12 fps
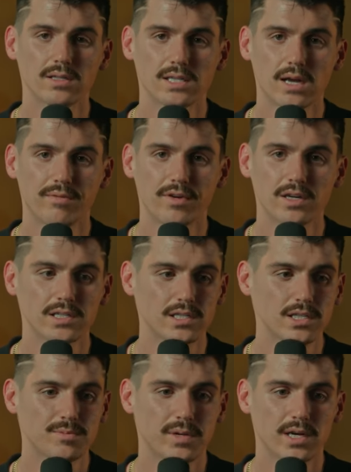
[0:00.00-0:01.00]
the same
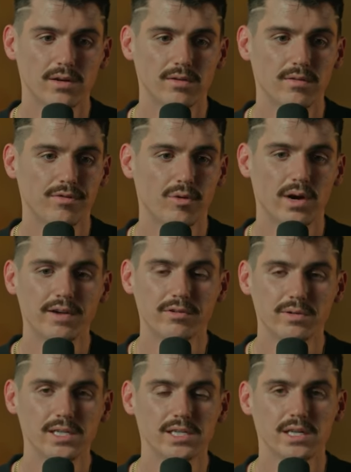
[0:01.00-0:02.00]
verses, but for whatever
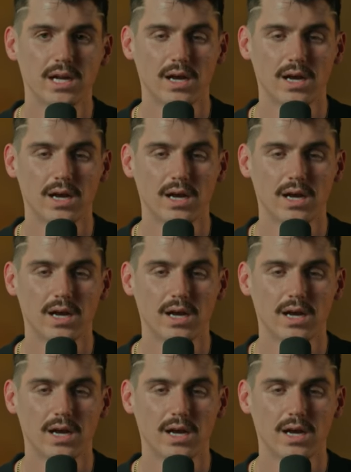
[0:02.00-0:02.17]
reason,